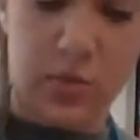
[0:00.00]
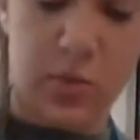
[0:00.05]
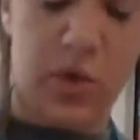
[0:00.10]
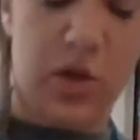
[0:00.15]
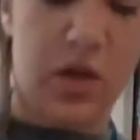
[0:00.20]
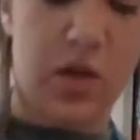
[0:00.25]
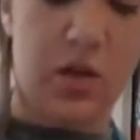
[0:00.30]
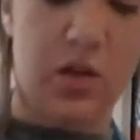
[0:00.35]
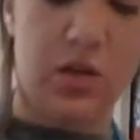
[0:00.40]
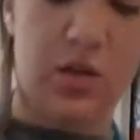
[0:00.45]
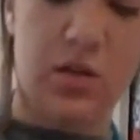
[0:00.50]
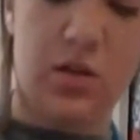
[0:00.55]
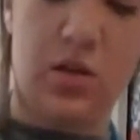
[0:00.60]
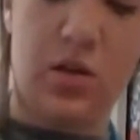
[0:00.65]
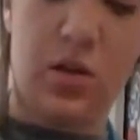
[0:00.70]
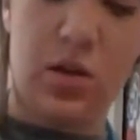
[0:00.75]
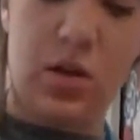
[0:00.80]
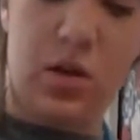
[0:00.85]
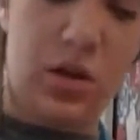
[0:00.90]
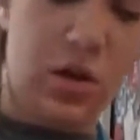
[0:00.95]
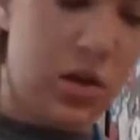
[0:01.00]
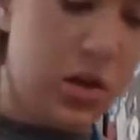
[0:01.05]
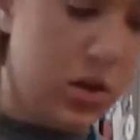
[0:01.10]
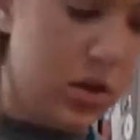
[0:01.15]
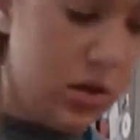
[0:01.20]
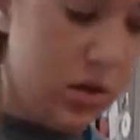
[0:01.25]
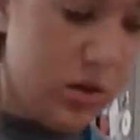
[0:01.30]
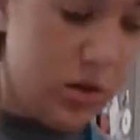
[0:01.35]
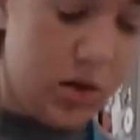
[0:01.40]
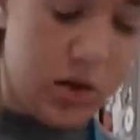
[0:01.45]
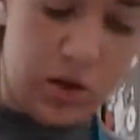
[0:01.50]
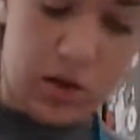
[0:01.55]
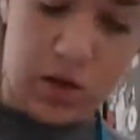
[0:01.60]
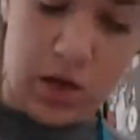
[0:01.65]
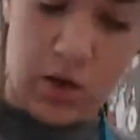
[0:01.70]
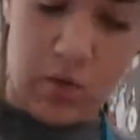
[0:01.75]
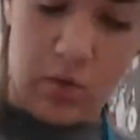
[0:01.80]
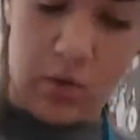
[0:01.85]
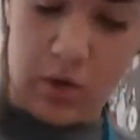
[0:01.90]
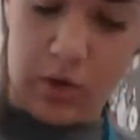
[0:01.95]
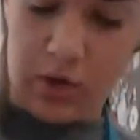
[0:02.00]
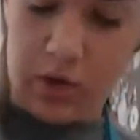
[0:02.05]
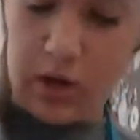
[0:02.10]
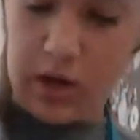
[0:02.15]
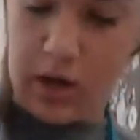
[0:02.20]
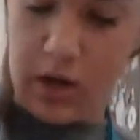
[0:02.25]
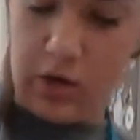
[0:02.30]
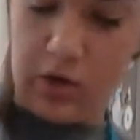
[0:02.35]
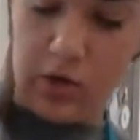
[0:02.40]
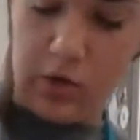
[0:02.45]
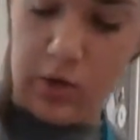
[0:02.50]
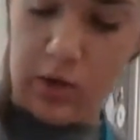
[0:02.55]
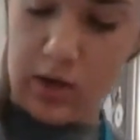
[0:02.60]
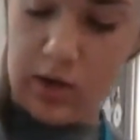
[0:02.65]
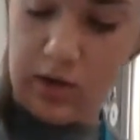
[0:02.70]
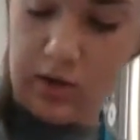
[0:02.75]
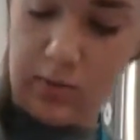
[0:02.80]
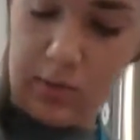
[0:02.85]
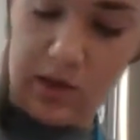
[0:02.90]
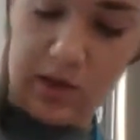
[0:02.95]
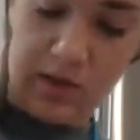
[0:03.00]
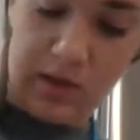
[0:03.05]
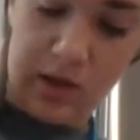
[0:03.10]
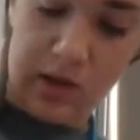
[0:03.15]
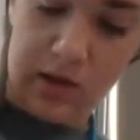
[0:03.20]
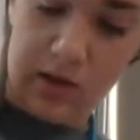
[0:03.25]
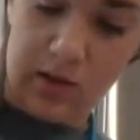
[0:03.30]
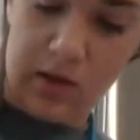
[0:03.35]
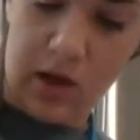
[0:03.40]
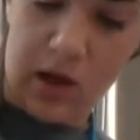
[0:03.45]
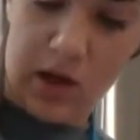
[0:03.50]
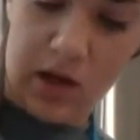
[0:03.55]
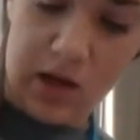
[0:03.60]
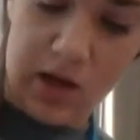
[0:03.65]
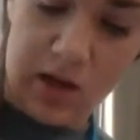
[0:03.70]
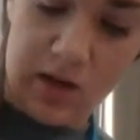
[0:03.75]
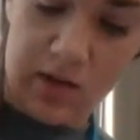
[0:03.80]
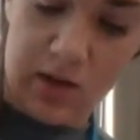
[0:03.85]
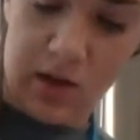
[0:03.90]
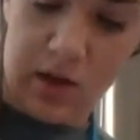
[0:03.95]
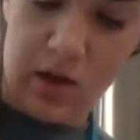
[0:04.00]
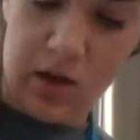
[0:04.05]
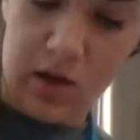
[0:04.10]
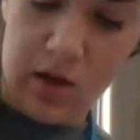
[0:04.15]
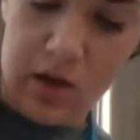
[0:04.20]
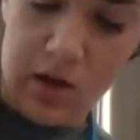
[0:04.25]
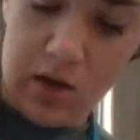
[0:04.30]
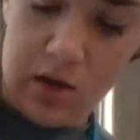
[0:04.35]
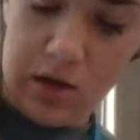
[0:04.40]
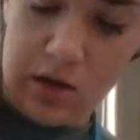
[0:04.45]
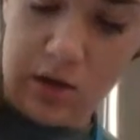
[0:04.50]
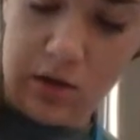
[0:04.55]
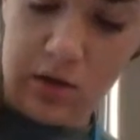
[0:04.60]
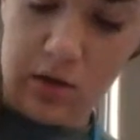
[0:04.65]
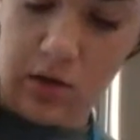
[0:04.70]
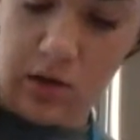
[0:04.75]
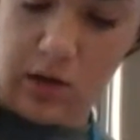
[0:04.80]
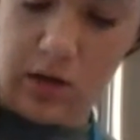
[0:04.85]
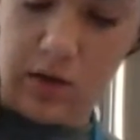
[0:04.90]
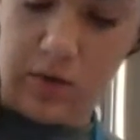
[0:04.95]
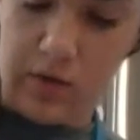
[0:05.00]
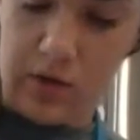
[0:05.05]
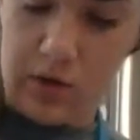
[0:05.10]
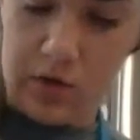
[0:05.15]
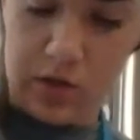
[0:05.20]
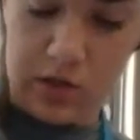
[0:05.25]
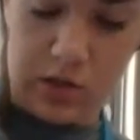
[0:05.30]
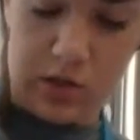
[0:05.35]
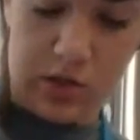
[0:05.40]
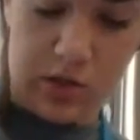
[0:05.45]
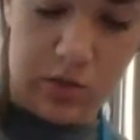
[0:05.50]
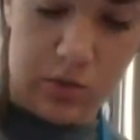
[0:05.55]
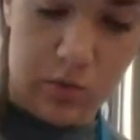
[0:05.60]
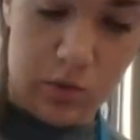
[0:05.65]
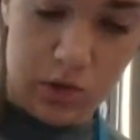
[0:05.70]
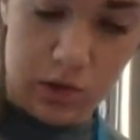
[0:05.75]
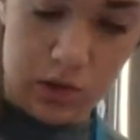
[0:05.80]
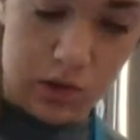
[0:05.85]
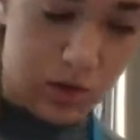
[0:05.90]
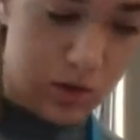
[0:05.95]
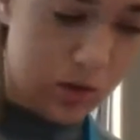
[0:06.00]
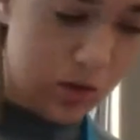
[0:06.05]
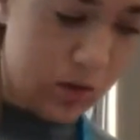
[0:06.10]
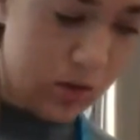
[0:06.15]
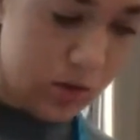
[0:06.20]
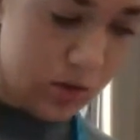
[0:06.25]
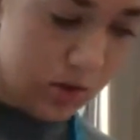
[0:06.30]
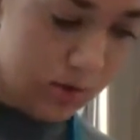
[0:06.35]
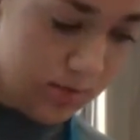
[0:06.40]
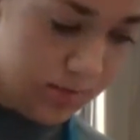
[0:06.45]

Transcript: because it's not worth getting 2 hands messy, and it's kind of easy if you just do one. So.